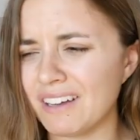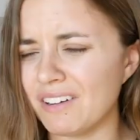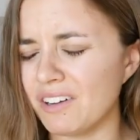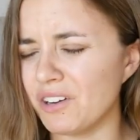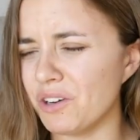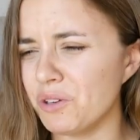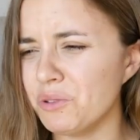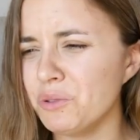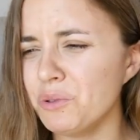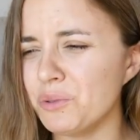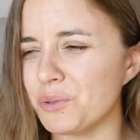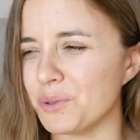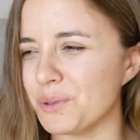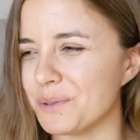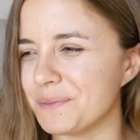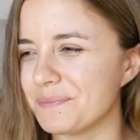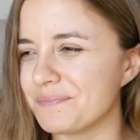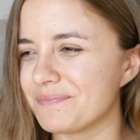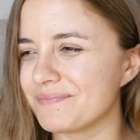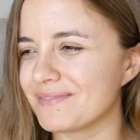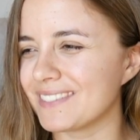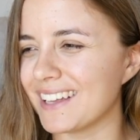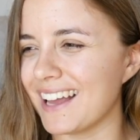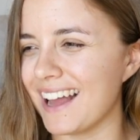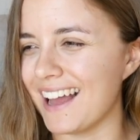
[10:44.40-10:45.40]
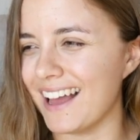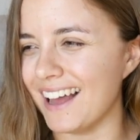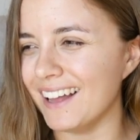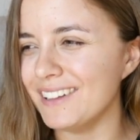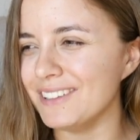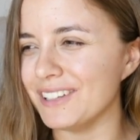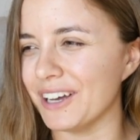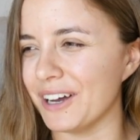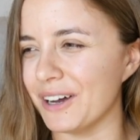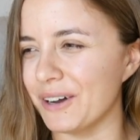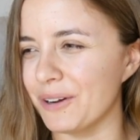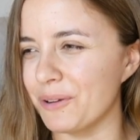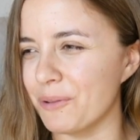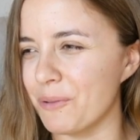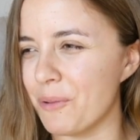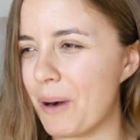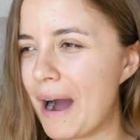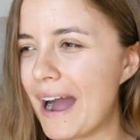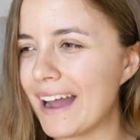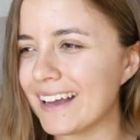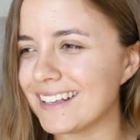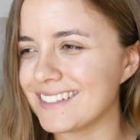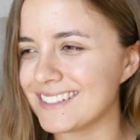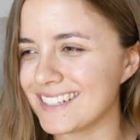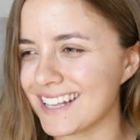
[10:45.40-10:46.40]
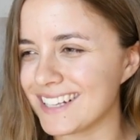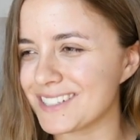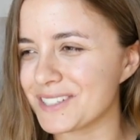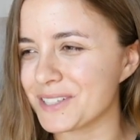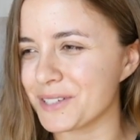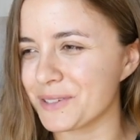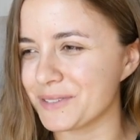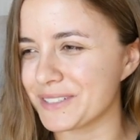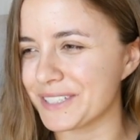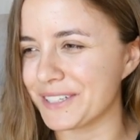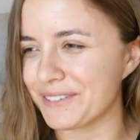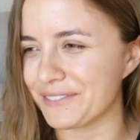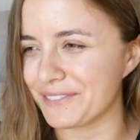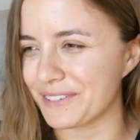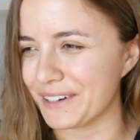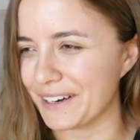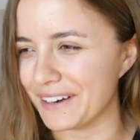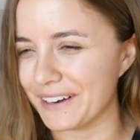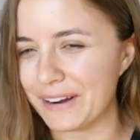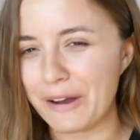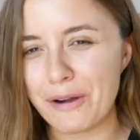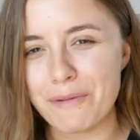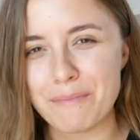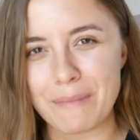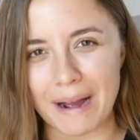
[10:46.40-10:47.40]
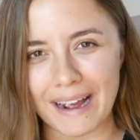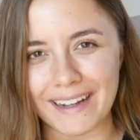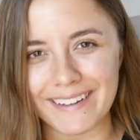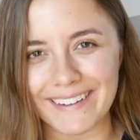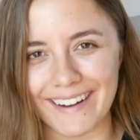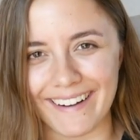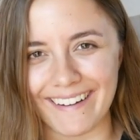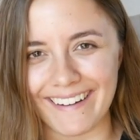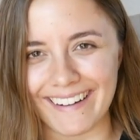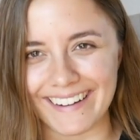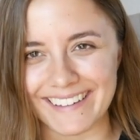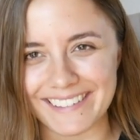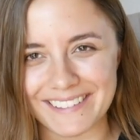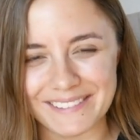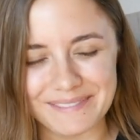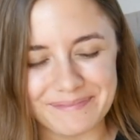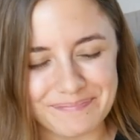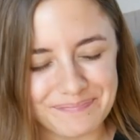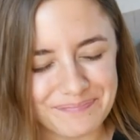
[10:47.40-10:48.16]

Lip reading: Oh, hello. Why is that so different? Oh my God.